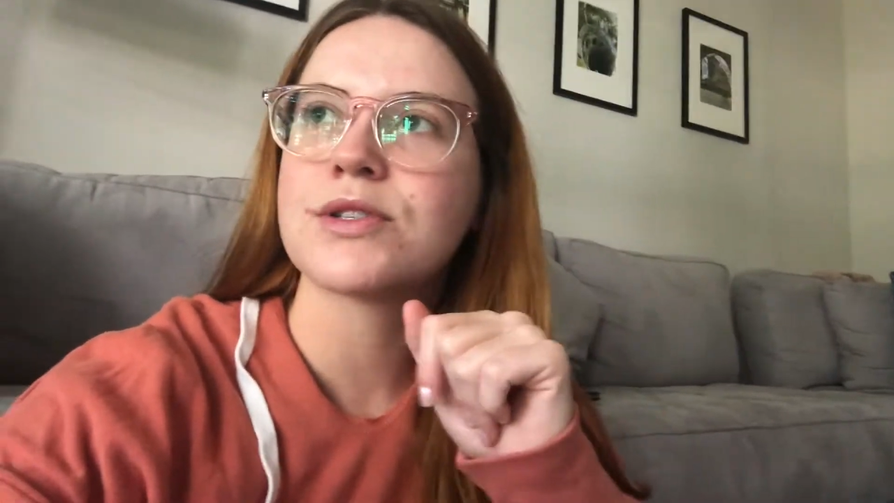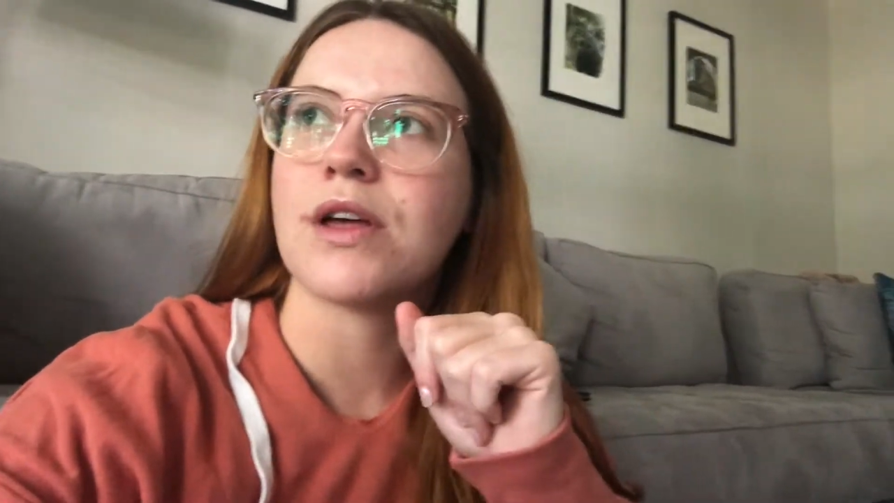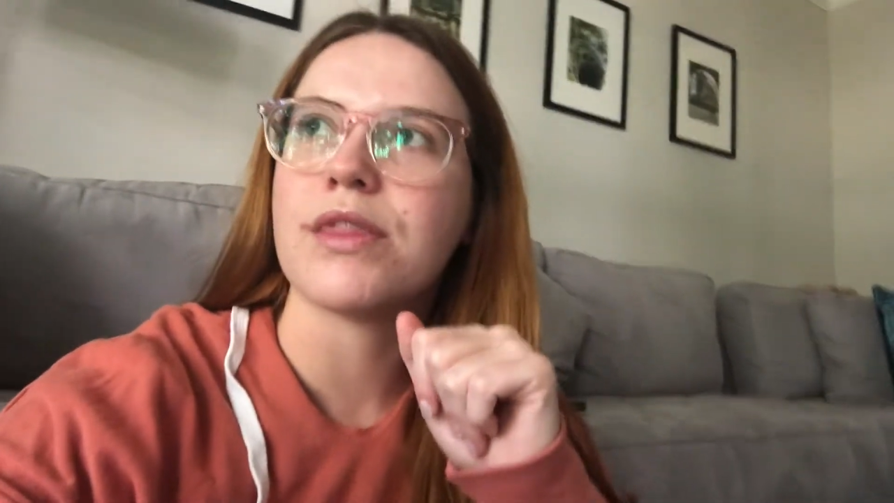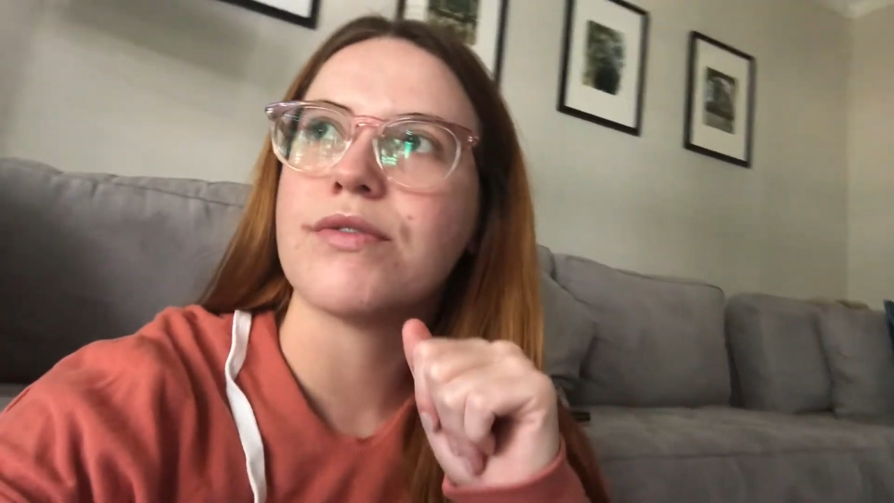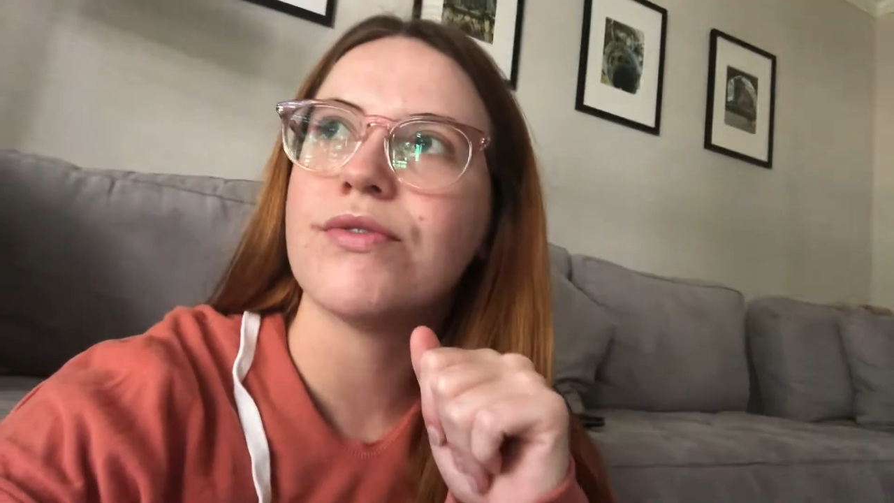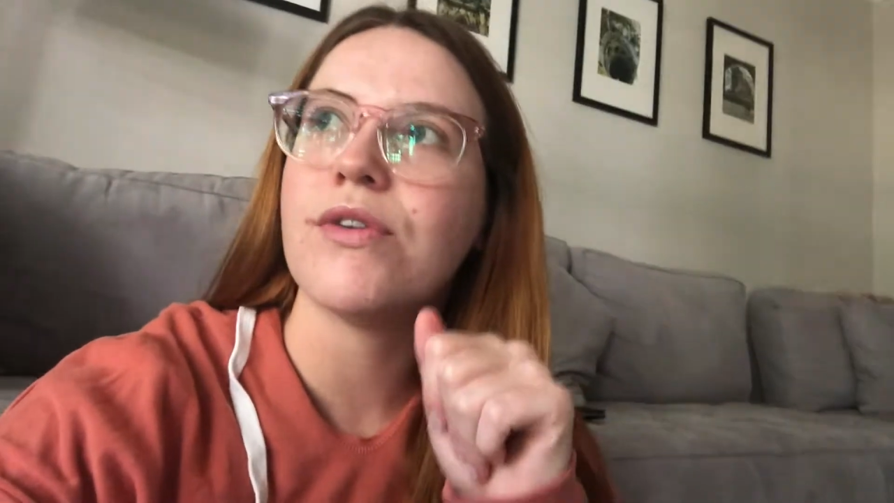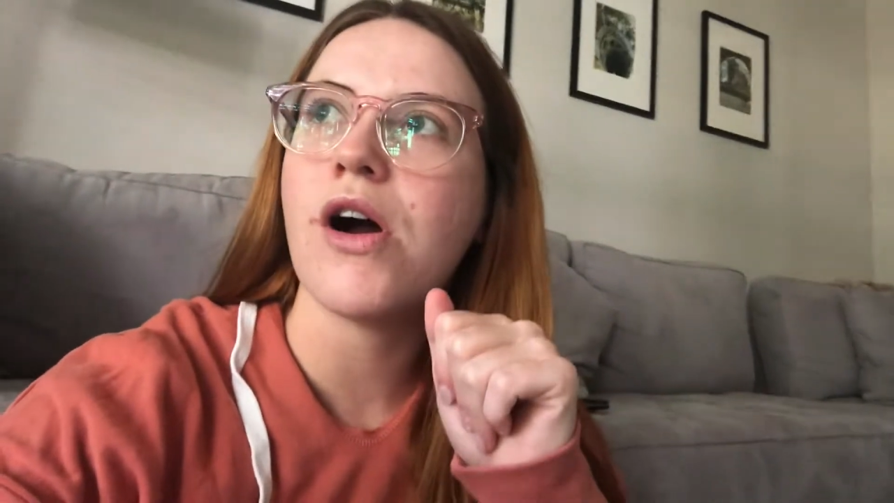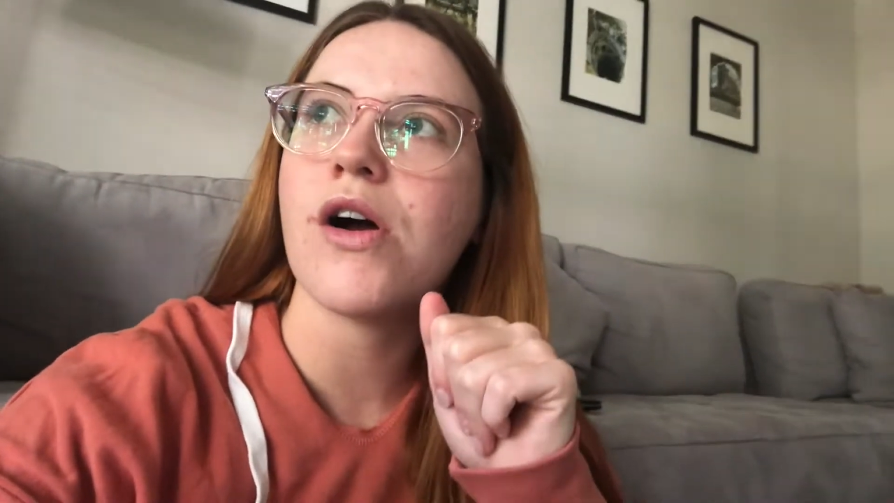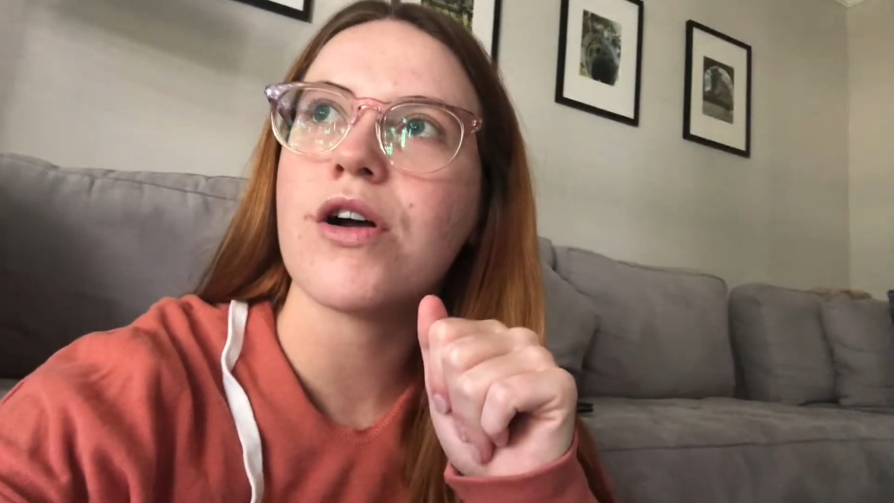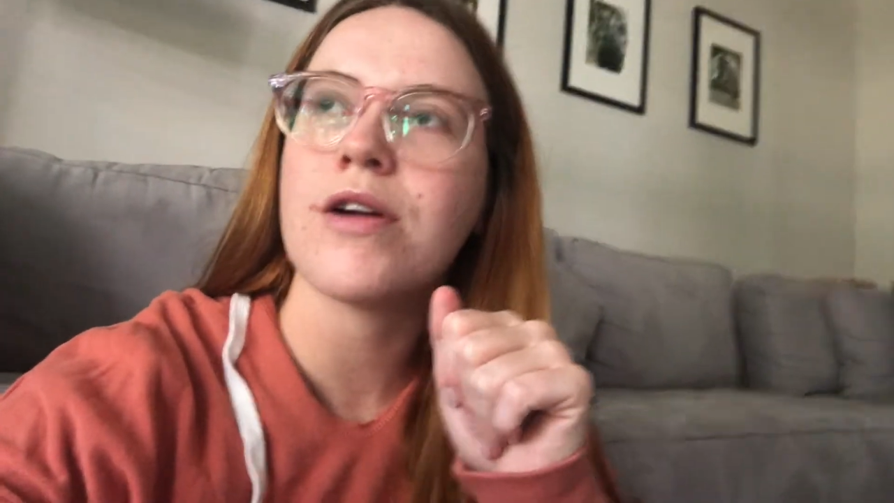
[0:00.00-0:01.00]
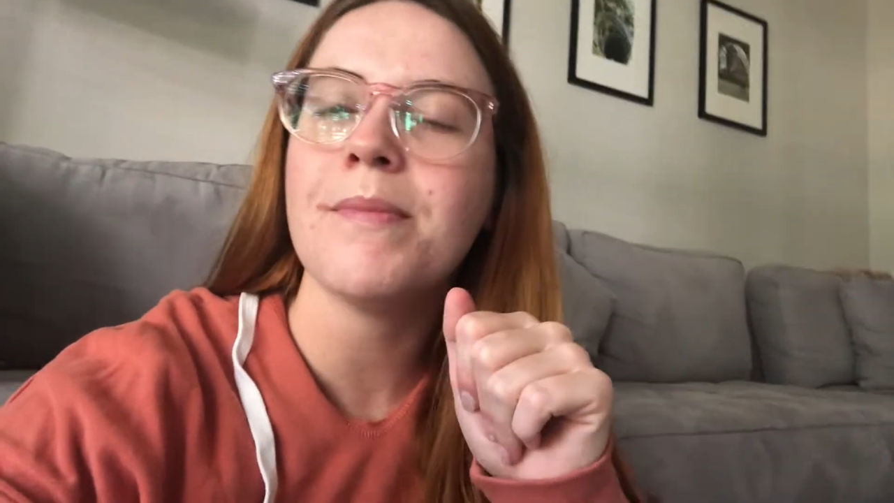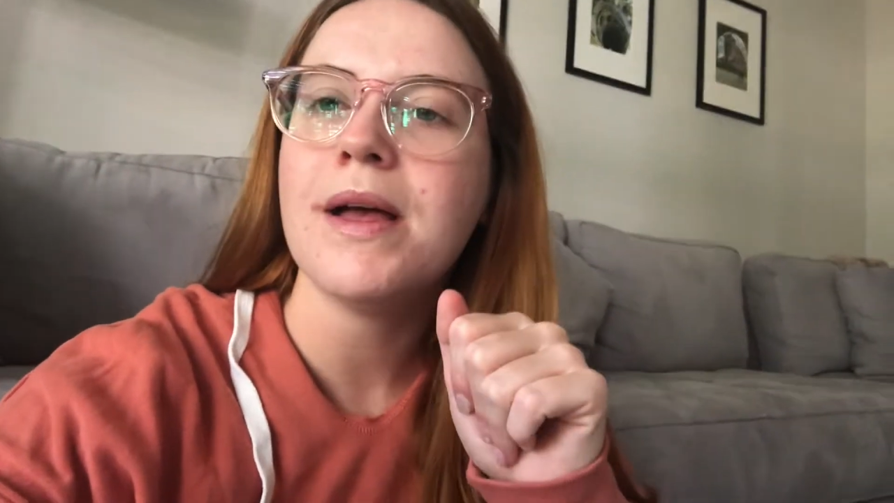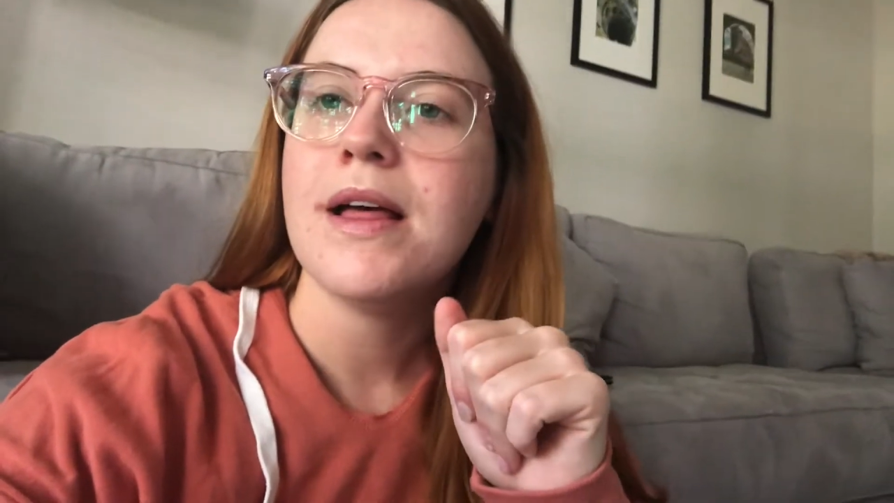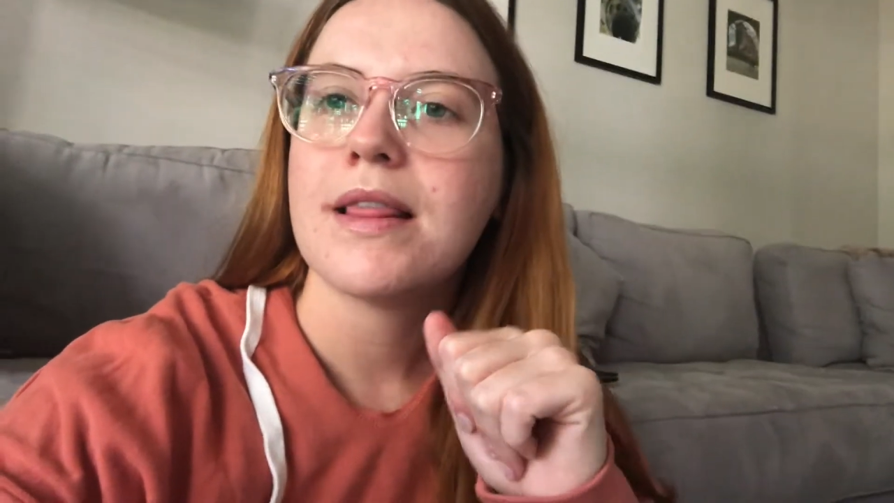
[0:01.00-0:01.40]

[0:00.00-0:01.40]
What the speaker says: on the farm